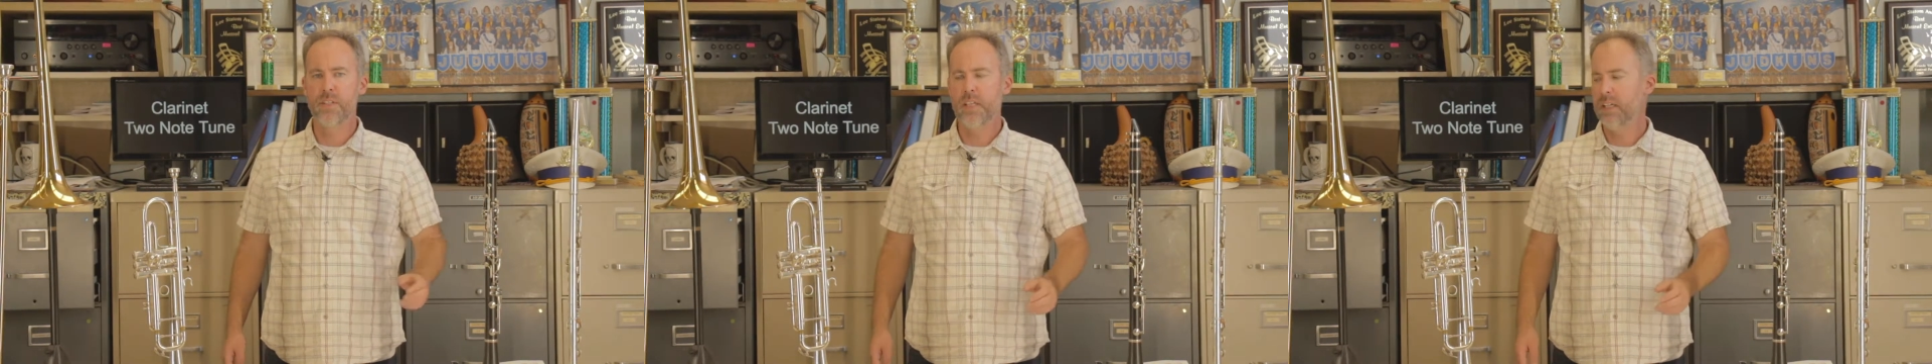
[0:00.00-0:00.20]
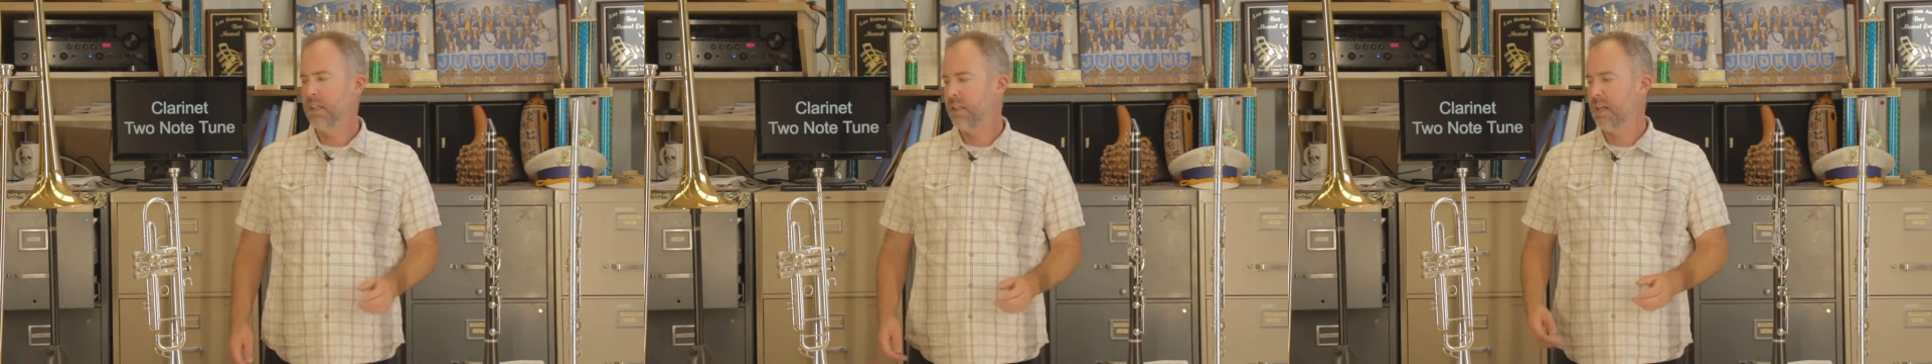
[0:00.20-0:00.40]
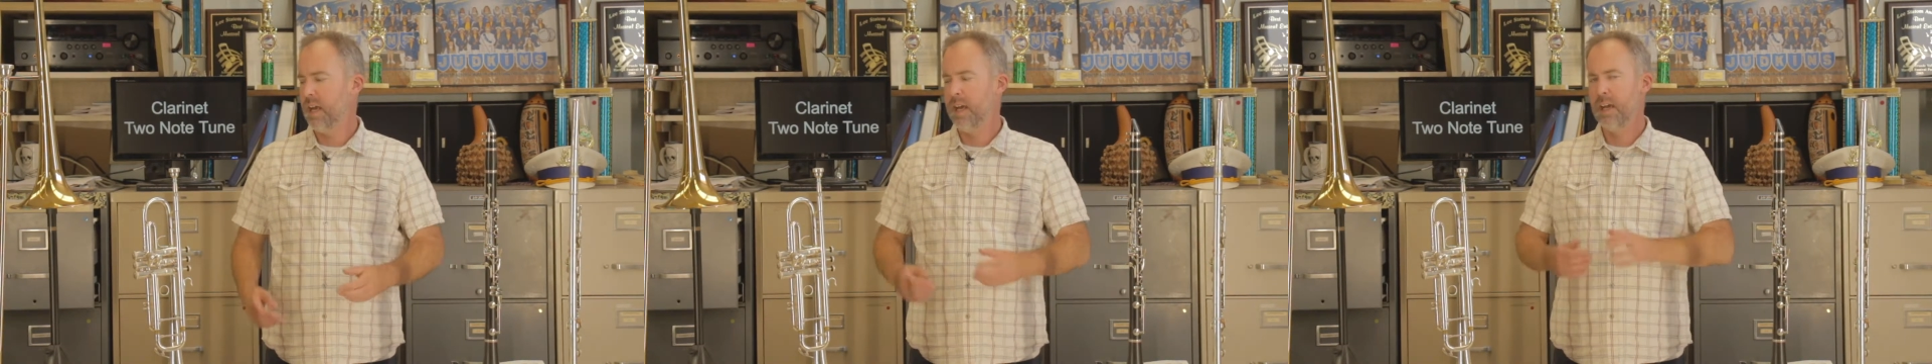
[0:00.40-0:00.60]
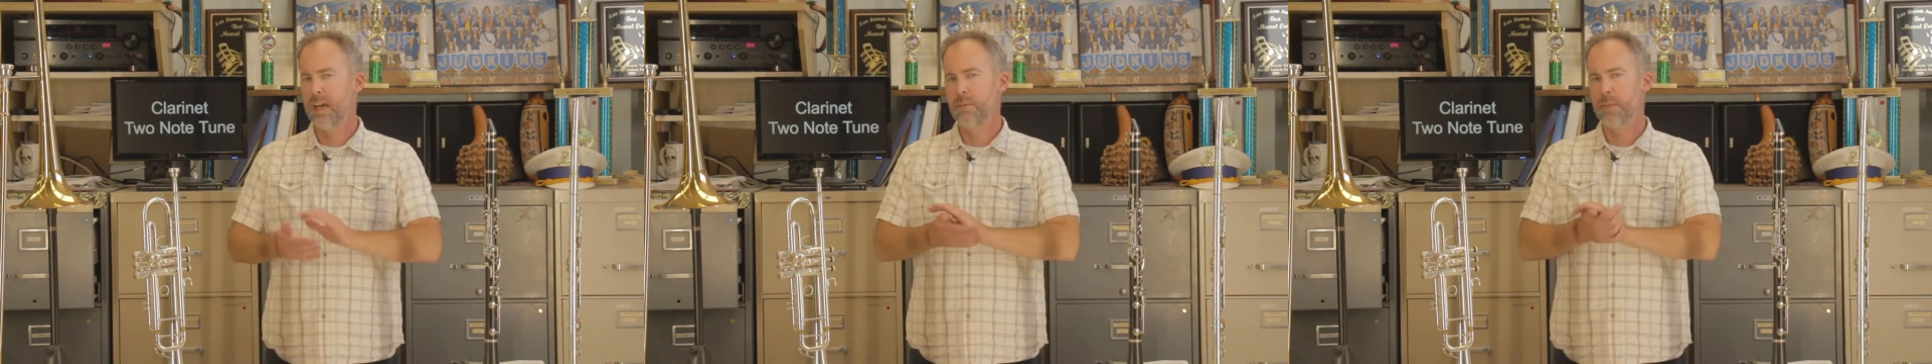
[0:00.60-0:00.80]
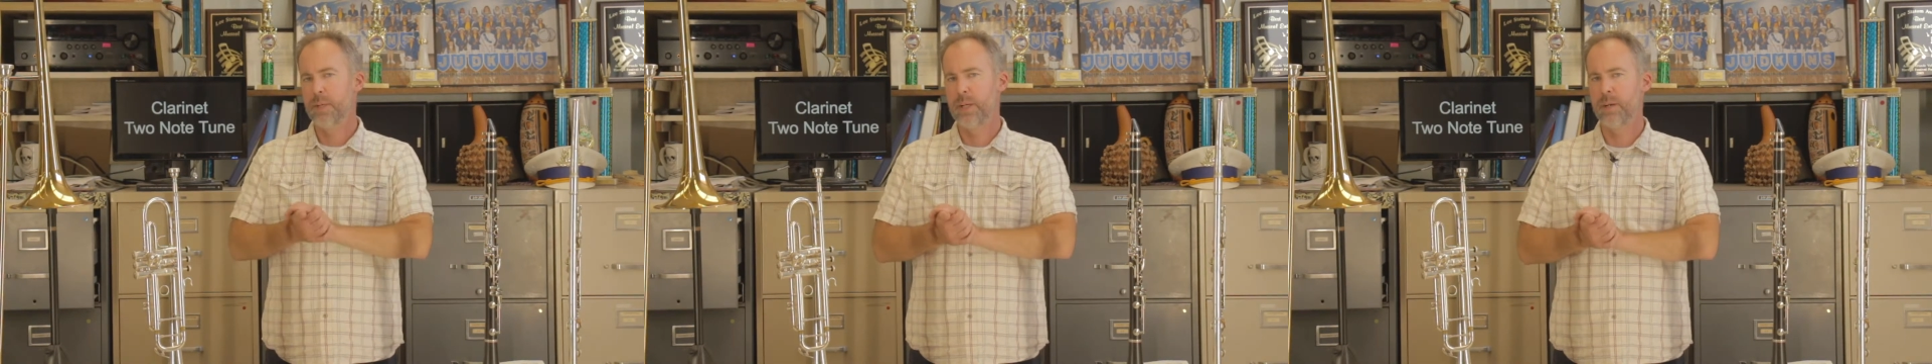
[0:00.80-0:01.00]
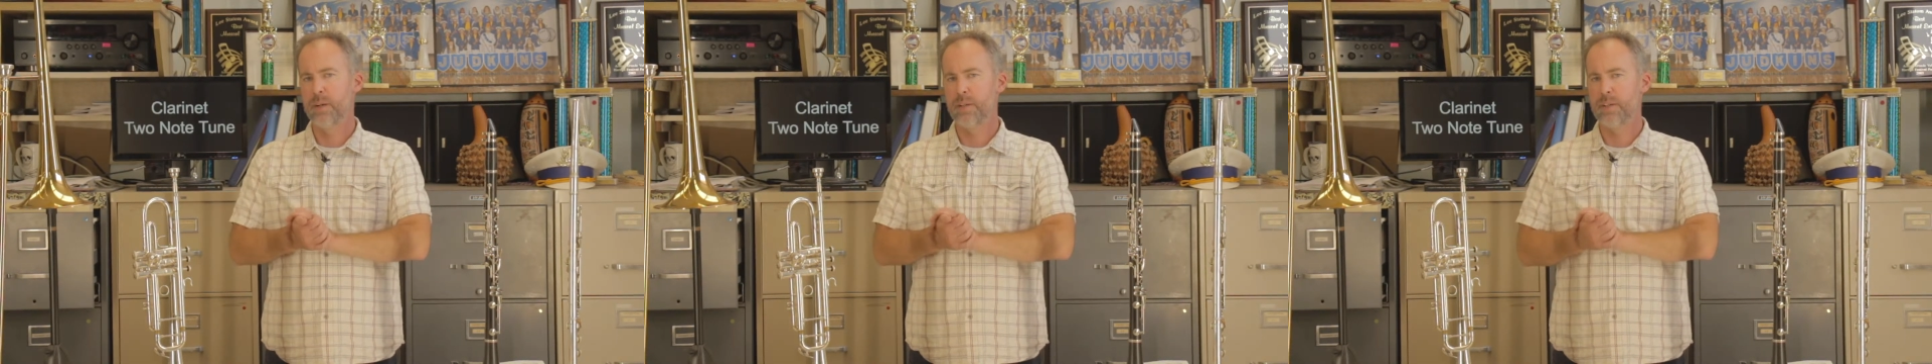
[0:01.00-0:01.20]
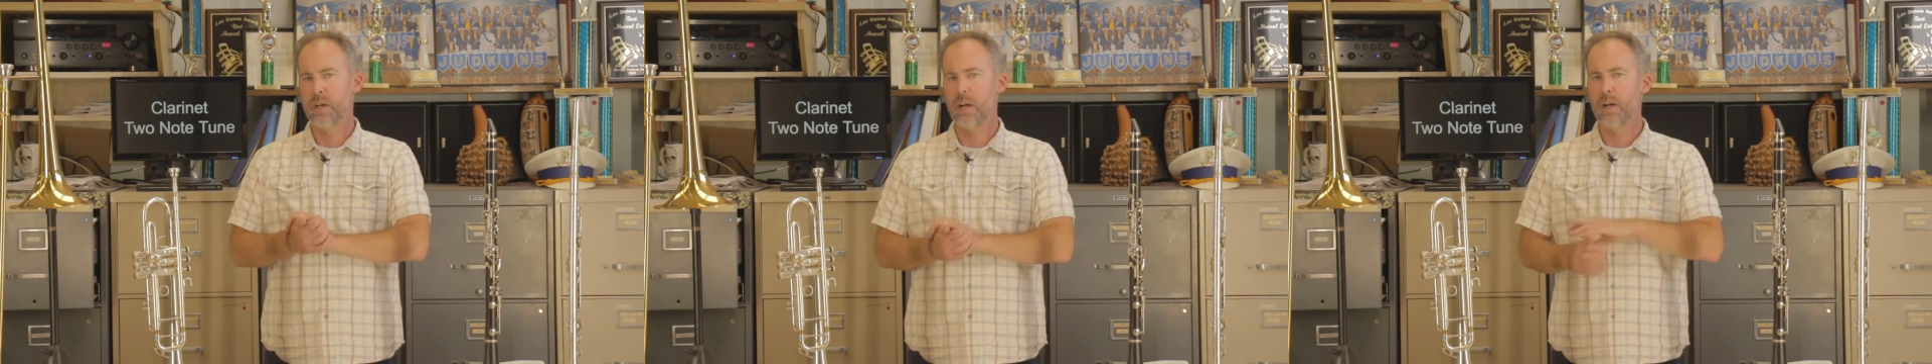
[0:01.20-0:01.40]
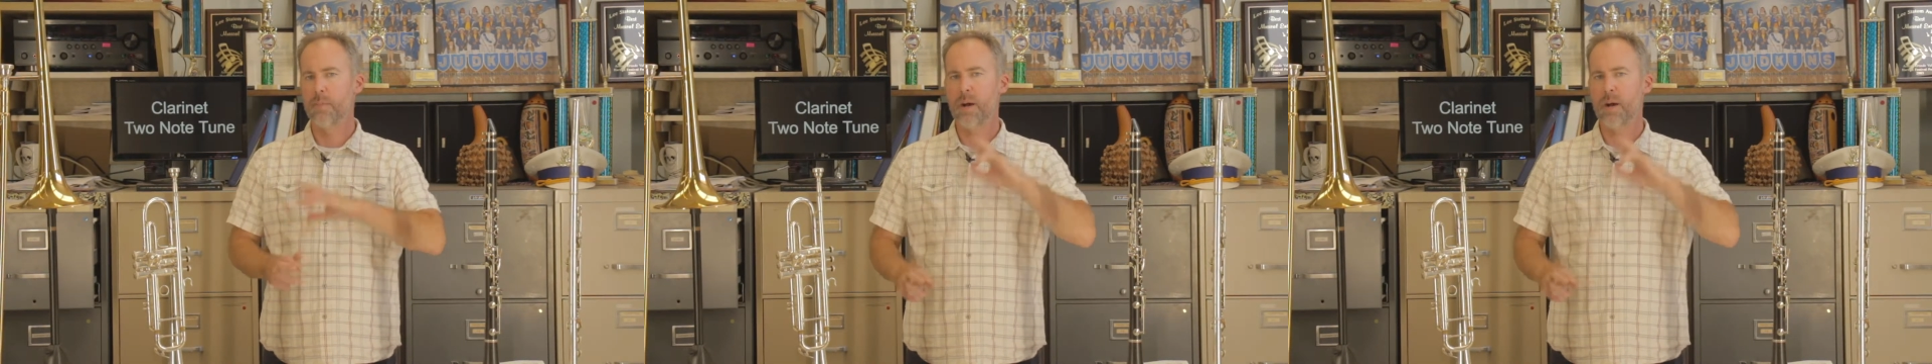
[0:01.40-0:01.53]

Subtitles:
Dean, and we're here to talk